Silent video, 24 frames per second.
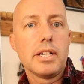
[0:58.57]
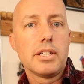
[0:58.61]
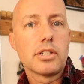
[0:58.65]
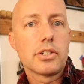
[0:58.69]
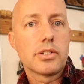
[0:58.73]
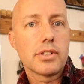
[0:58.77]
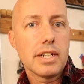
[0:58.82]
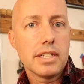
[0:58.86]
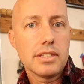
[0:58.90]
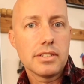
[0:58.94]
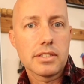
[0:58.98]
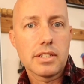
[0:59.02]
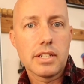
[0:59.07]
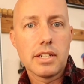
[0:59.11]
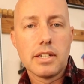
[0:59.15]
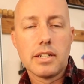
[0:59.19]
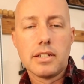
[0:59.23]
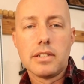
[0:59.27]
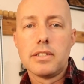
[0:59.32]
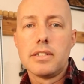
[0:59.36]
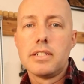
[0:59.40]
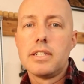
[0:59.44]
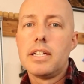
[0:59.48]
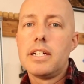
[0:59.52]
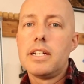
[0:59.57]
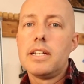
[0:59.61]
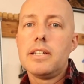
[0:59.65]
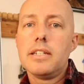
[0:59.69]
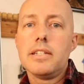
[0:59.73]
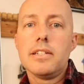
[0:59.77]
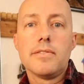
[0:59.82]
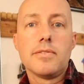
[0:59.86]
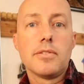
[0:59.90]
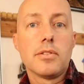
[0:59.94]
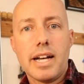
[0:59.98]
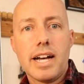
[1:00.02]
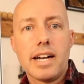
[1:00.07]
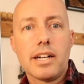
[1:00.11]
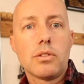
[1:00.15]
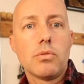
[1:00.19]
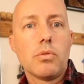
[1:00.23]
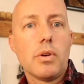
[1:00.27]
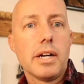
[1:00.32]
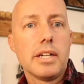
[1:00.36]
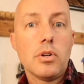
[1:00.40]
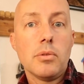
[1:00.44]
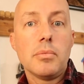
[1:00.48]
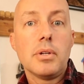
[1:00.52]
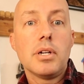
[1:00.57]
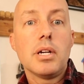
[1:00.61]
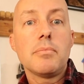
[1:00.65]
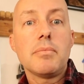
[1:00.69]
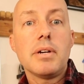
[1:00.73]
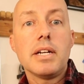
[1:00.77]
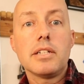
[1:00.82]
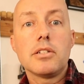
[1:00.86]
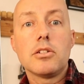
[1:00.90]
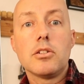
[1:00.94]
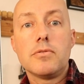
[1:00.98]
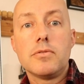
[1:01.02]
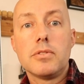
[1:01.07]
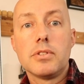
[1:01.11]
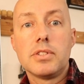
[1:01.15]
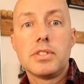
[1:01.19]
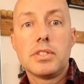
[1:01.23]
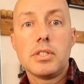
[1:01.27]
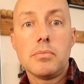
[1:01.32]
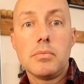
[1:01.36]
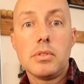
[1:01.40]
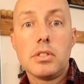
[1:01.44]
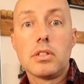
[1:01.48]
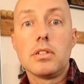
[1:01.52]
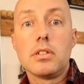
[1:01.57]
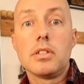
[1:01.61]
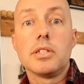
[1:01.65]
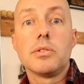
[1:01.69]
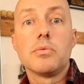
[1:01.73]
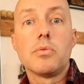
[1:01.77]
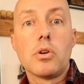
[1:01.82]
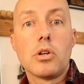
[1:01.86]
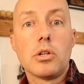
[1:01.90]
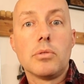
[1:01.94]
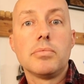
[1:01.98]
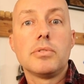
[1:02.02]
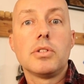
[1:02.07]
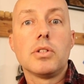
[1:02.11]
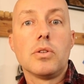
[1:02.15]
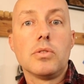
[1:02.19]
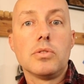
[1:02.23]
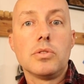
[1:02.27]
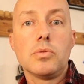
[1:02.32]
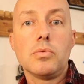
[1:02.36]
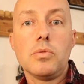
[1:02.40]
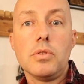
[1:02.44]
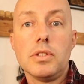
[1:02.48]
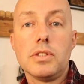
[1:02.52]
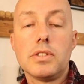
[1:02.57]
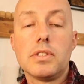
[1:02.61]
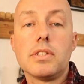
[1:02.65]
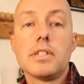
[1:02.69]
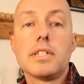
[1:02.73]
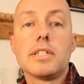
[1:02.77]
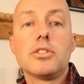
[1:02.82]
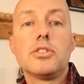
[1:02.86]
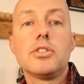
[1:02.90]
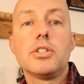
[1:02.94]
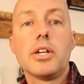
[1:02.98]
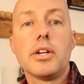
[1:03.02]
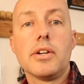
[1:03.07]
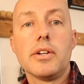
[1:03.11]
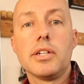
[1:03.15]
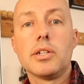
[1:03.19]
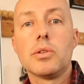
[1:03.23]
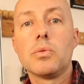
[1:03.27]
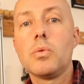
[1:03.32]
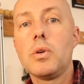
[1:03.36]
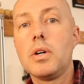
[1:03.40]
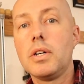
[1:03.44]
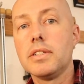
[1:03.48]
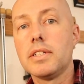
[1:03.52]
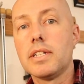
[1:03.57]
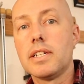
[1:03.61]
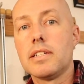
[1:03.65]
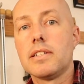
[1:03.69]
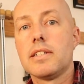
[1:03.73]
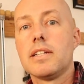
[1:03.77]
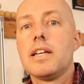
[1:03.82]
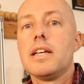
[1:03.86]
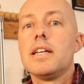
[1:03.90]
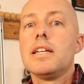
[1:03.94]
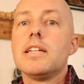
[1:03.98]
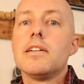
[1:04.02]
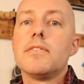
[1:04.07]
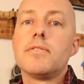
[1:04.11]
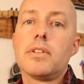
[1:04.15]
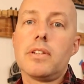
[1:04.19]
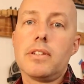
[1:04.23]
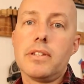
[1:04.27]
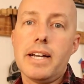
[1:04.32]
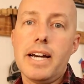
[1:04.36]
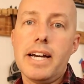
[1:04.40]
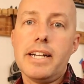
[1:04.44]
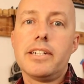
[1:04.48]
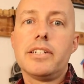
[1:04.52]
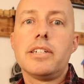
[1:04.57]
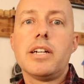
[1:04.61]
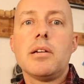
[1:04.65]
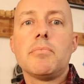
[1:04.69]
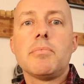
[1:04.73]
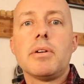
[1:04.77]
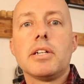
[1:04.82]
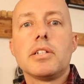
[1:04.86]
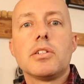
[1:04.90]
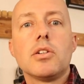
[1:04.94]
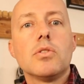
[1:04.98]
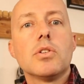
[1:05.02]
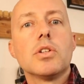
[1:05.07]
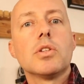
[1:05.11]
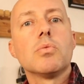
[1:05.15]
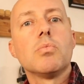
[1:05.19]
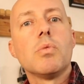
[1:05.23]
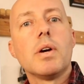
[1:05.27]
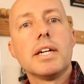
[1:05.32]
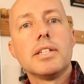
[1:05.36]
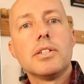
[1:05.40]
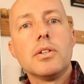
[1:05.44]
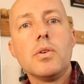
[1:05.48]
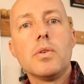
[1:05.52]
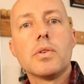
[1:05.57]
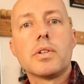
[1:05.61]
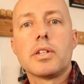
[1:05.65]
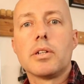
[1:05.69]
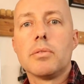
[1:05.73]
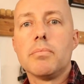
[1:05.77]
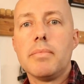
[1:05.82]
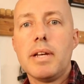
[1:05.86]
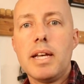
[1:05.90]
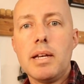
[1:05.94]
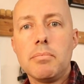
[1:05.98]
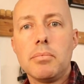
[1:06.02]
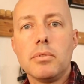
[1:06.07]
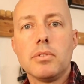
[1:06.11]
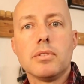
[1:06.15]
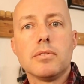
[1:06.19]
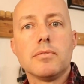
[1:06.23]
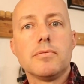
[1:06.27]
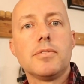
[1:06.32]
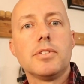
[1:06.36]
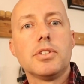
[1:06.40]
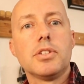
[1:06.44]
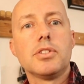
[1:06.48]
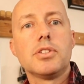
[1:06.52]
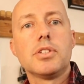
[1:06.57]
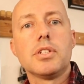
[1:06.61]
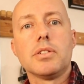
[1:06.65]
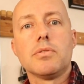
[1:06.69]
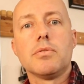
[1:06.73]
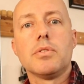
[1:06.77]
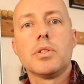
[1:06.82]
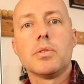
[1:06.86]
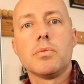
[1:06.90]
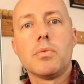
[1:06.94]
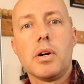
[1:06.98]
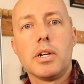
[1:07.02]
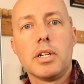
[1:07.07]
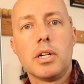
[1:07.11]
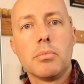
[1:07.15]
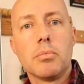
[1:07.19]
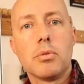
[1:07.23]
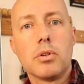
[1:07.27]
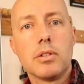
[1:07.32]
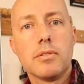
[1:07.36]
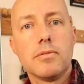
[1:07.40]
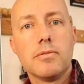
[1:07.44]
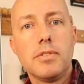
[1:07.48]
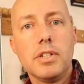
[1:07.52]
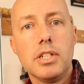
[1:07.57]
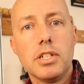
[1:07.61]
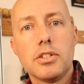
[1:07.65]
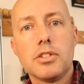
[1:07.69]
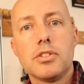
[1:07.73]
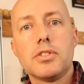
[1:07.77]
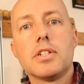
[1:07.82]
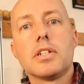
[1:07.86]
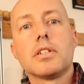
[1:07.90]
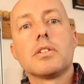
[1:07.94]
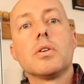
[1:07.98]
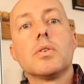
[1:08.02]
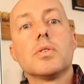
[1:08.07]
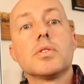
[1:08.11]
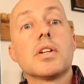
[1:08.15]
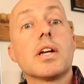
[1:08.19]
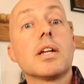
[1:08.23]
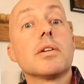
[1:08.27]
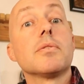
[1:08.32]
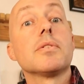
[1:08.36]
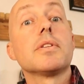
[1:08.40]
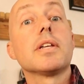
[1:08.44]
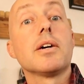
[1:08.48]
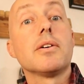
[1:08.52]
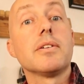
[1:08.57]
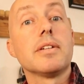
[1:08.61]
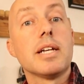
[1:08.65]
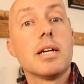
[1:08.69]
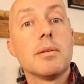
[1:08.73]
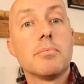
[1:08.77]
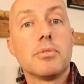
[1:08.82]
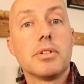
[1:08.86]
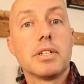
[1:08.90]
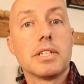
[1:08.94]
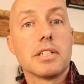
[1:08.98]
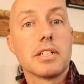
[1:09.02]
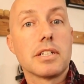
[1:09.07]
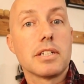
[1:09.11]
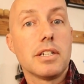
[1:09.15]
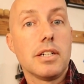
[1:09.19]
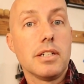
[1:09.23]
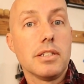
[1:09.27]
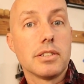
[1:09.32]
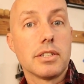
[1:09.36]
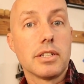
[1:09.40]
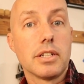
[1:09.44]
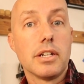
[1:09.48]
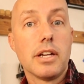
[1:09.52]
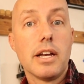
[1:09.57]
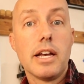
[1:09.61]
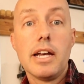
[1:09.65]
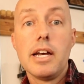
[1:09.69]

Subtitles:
white, or grayscale? If black, white, warmer, I might go for similarly warm-toned woods like cherry or walnut. If the latter, I might go with white oak or maple and finish it with a waterborne finish that goes on without ambering the color,